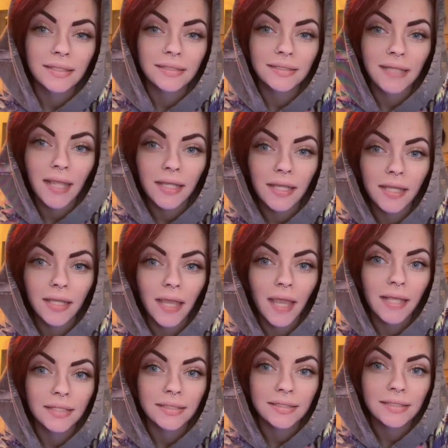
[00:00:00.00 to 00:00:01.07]
saying
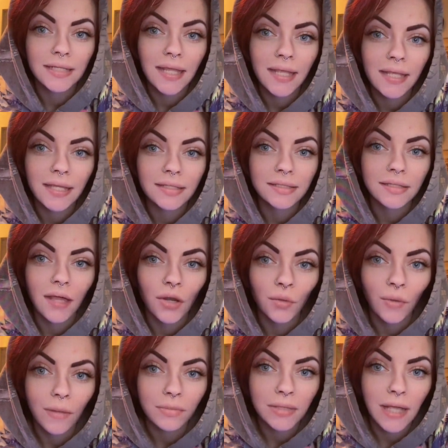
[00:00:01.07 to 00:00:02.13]
a snake is not a
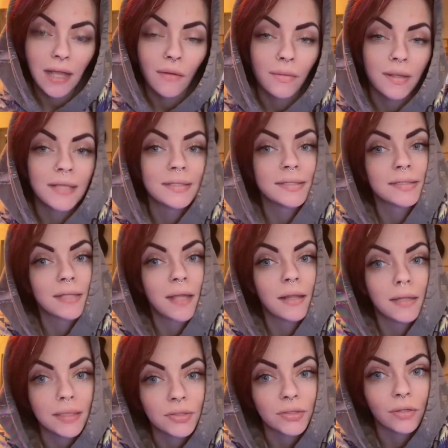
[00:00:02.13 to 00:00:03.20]
reptile because it's not a
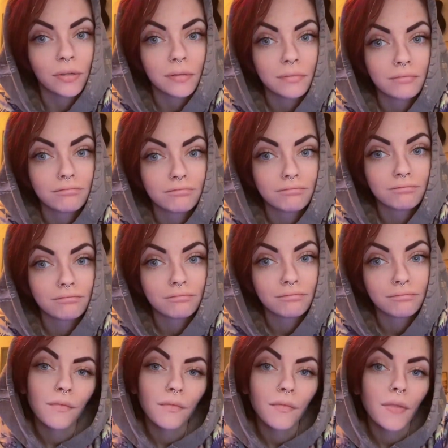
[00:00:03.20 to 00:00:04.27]
lizard.
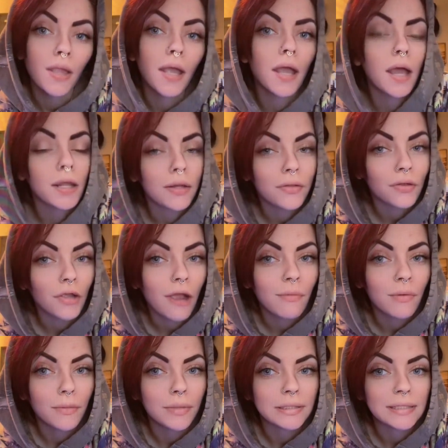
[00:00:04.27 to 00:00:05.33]
Another
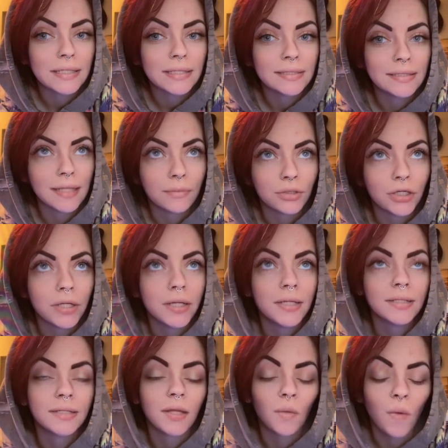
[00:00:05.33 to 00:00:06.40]
common misconception
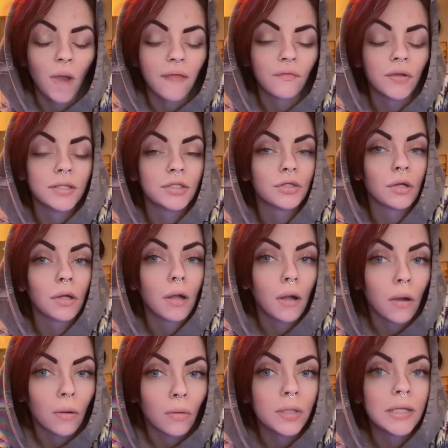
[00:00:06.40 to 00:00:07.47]
is that wyverns are
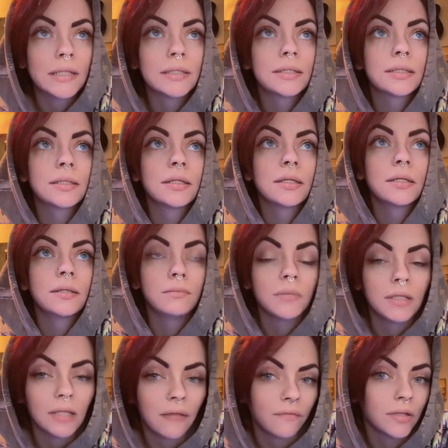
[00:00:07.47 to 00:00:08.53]
always
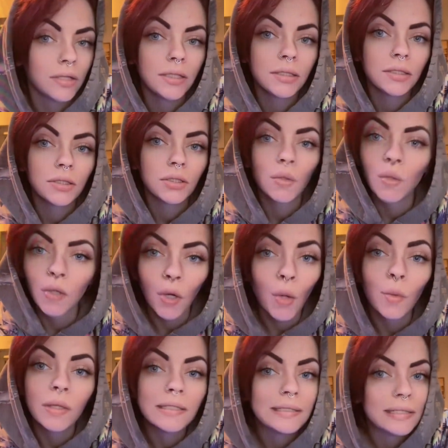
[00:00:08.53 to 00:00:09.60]
malevolent or
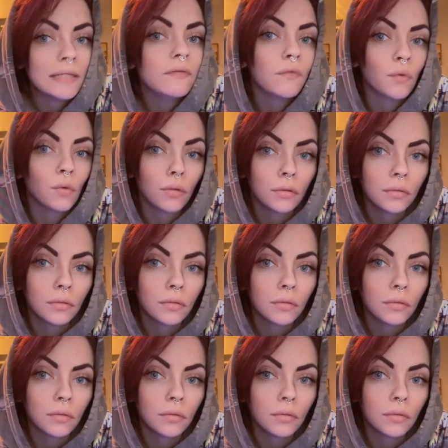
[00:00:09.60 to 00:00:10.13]
always evil.